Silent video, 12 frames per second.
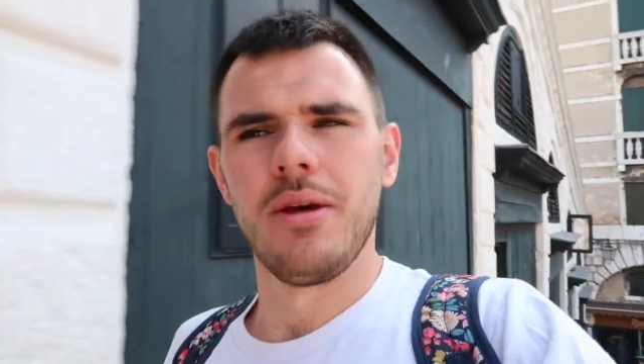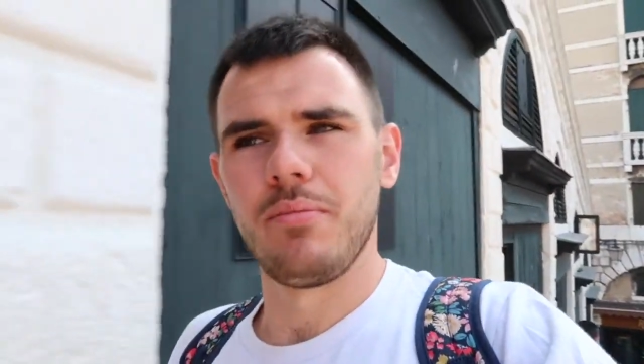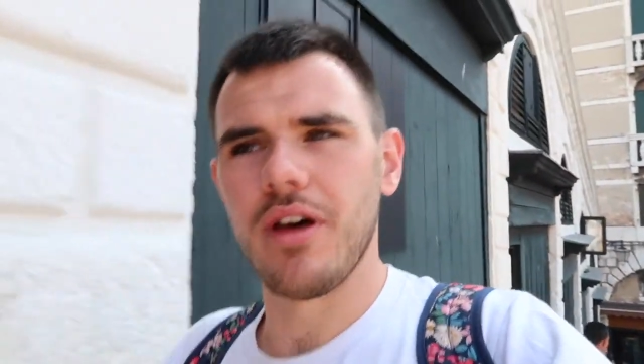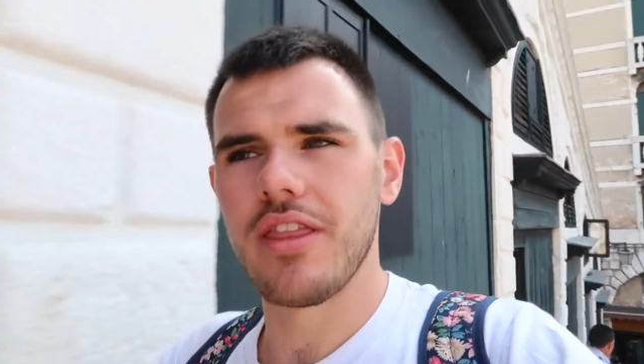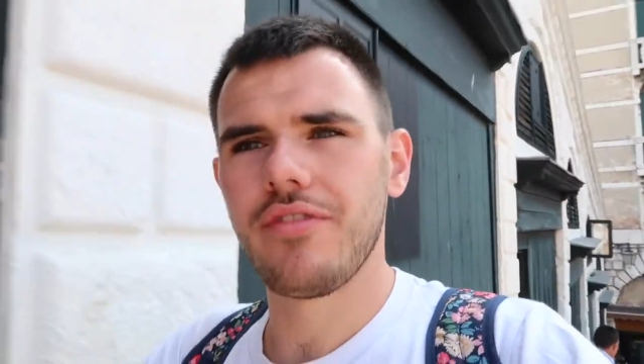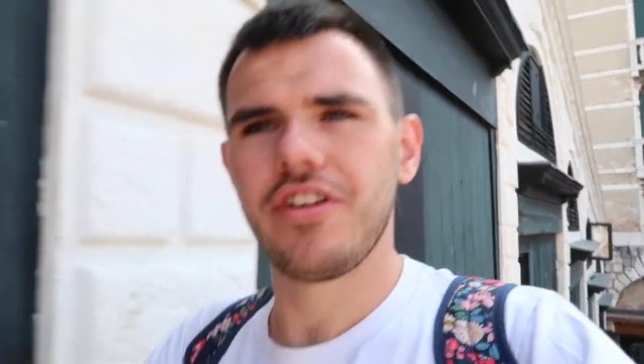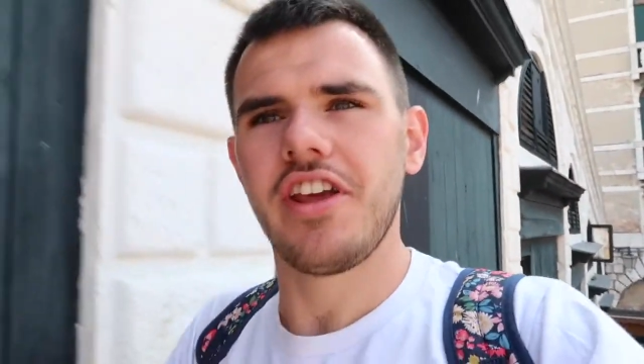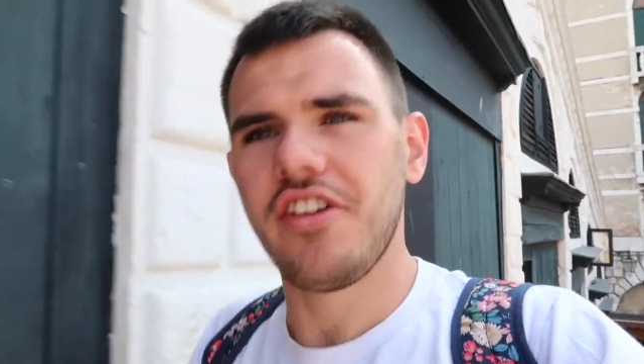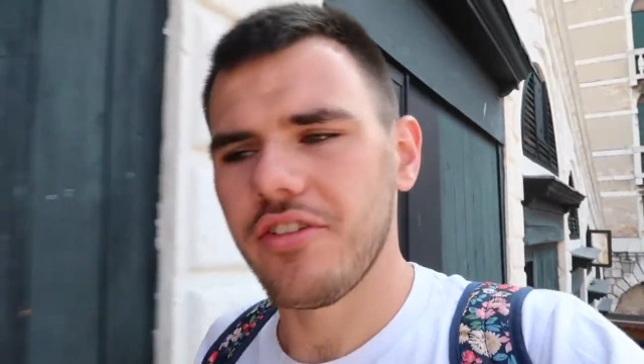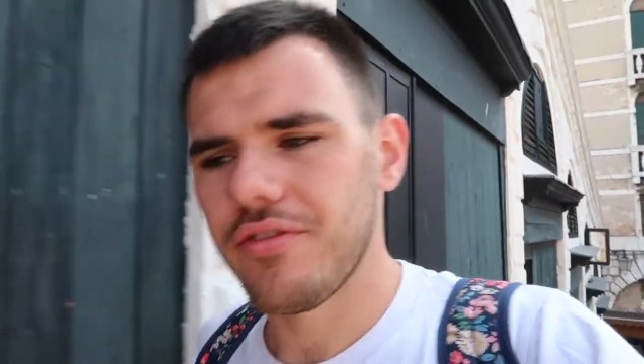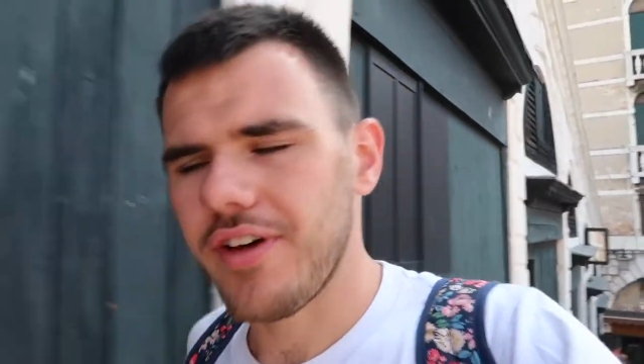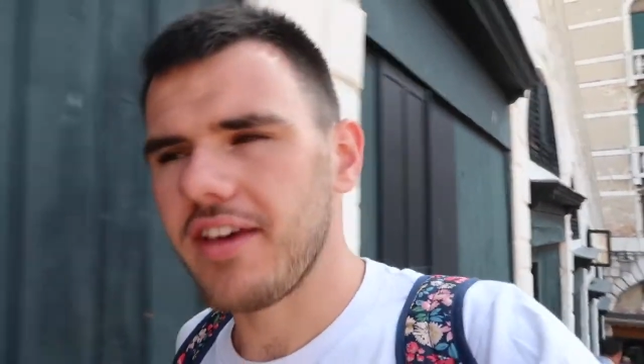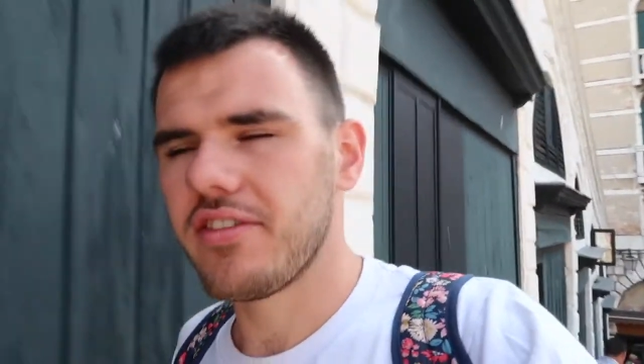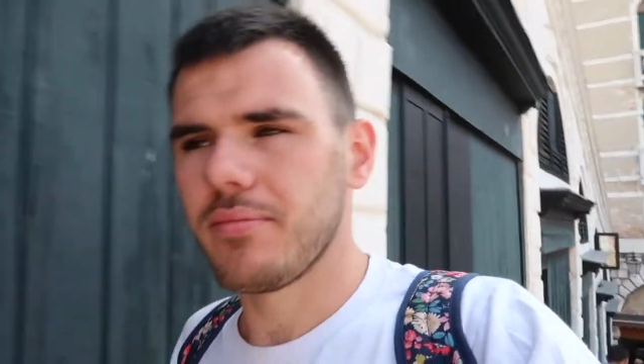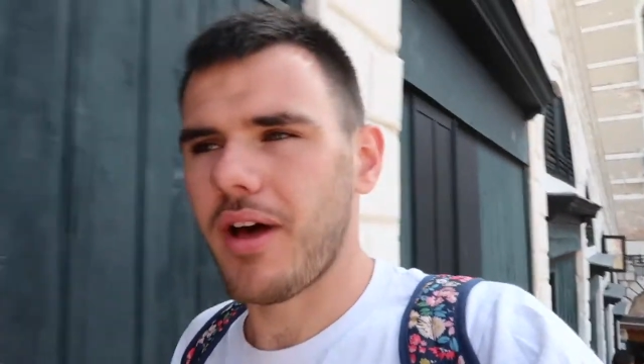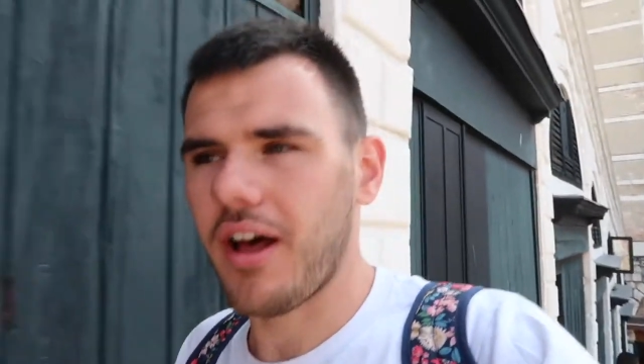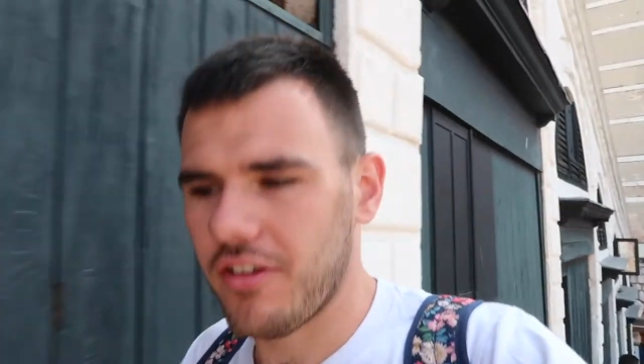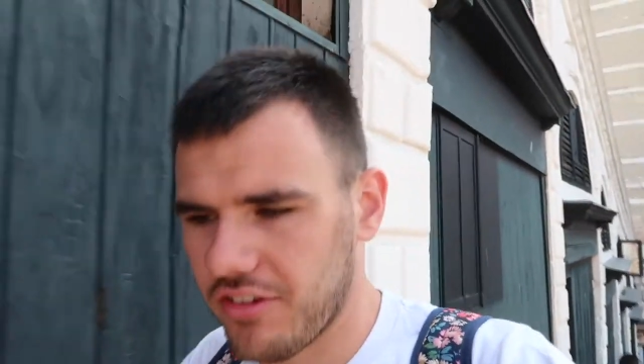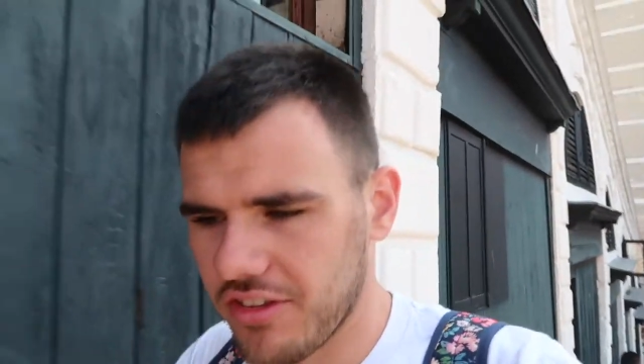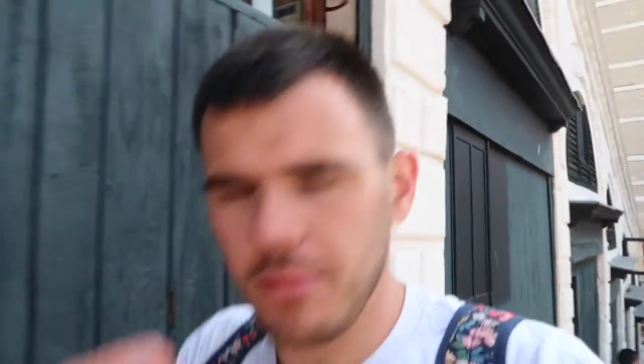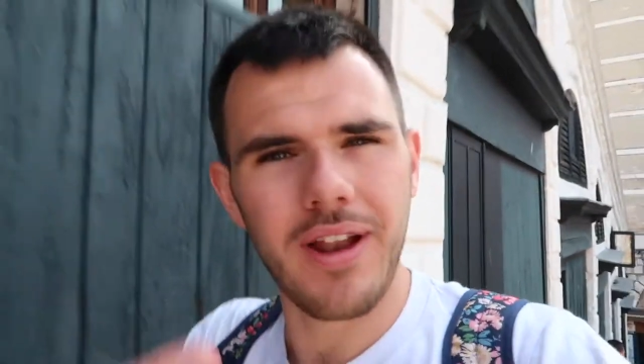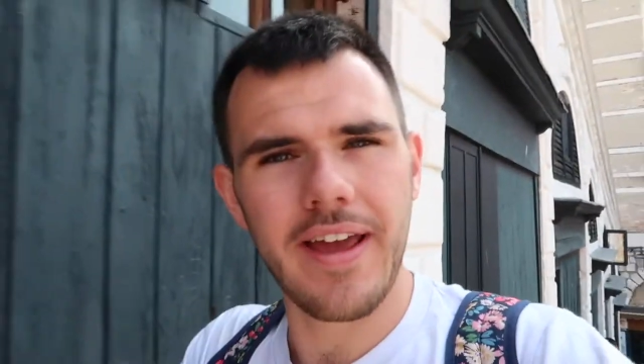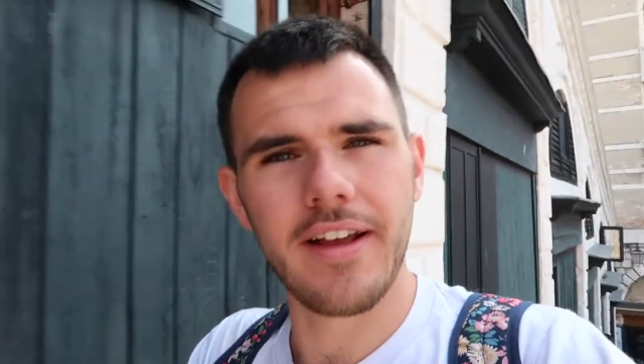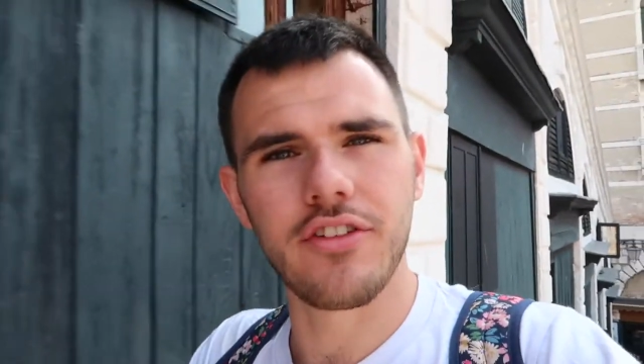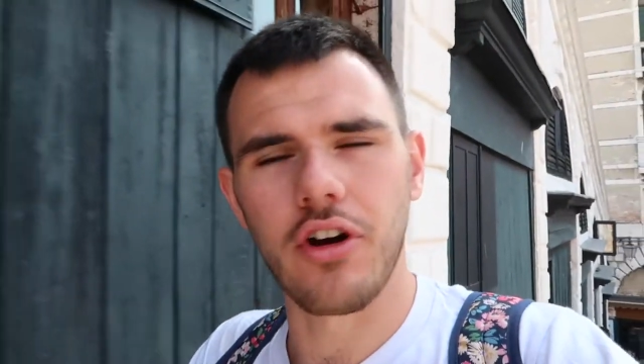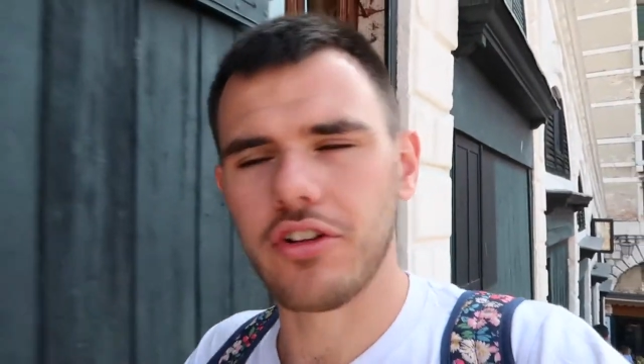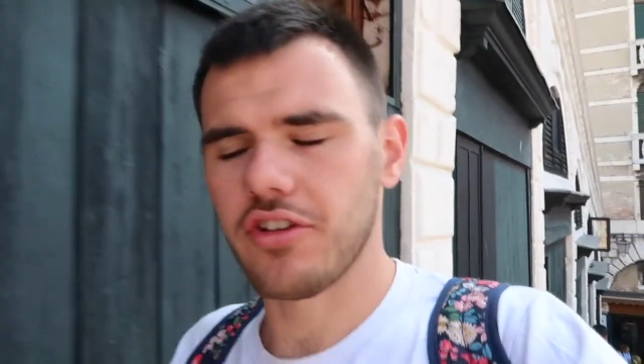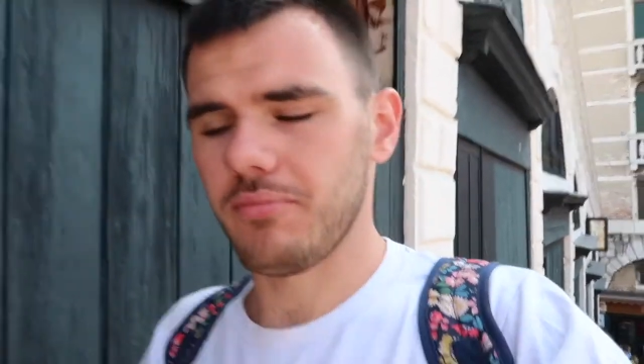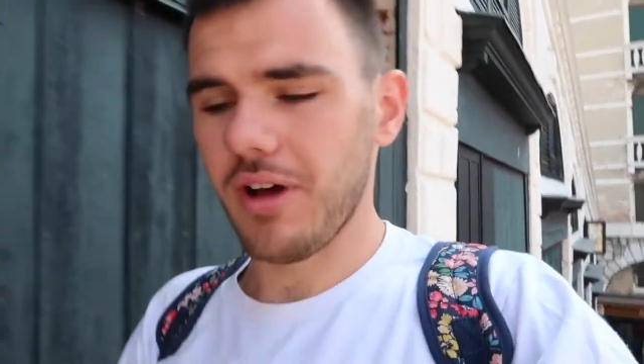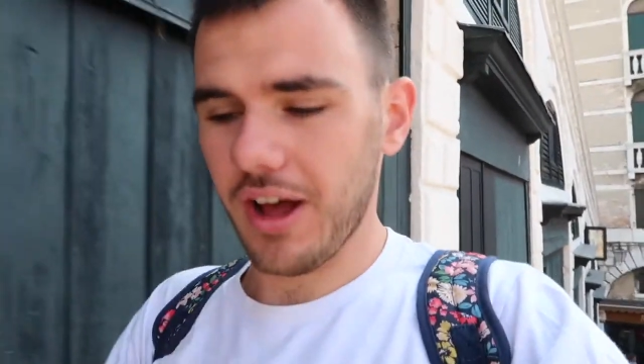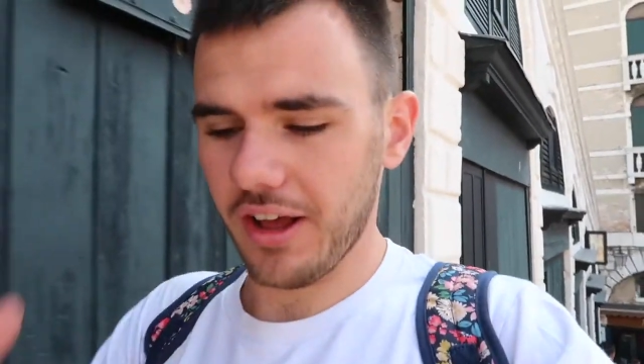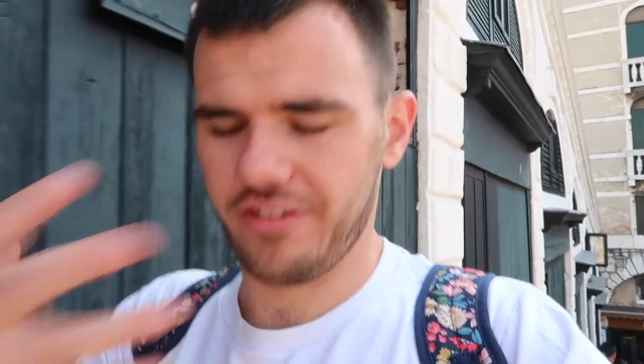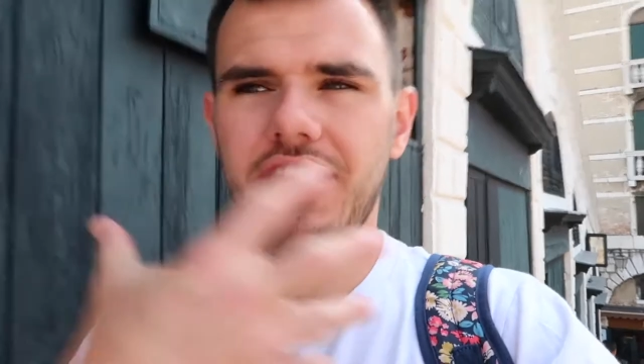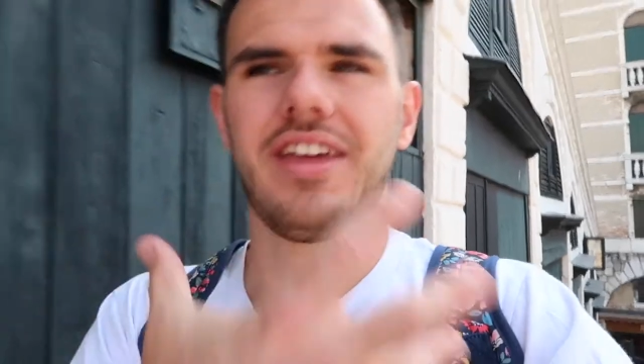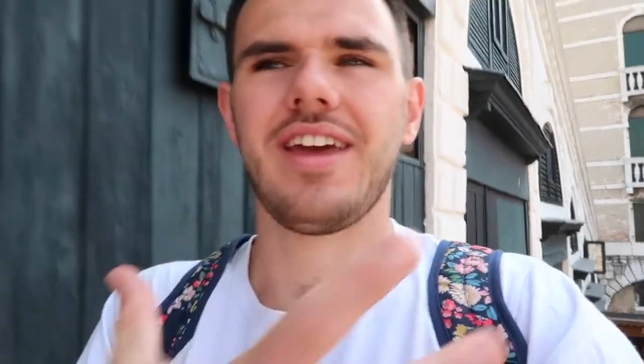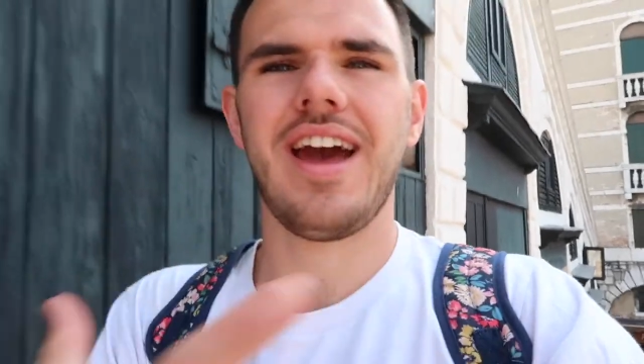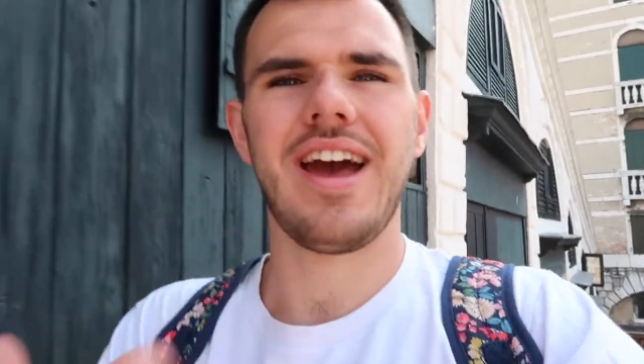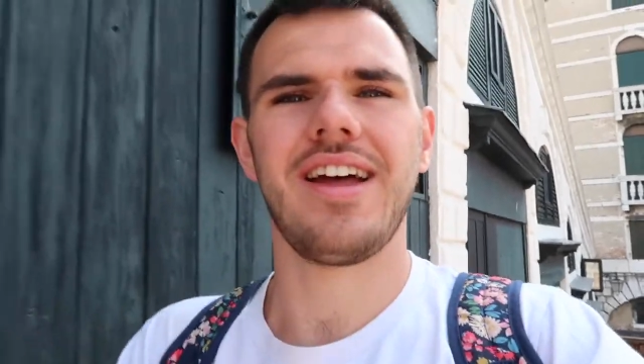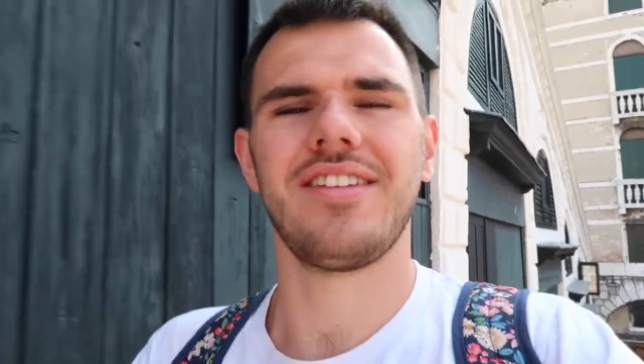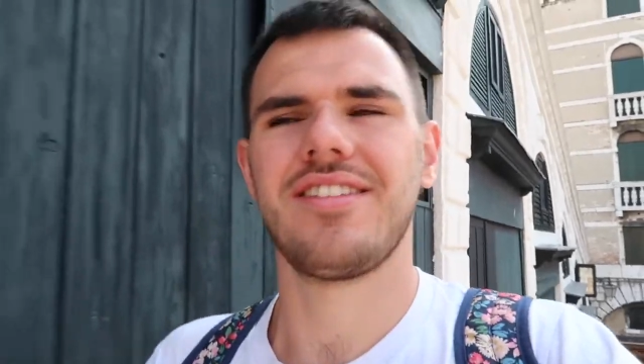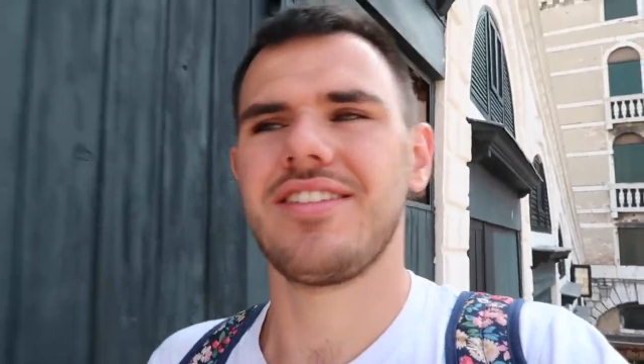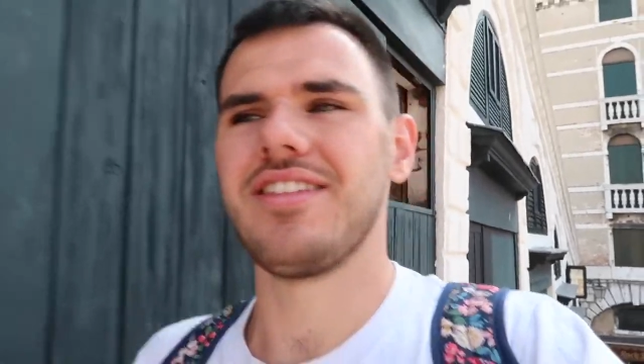but the Venetian face masks, the plague doctor masks, the cats,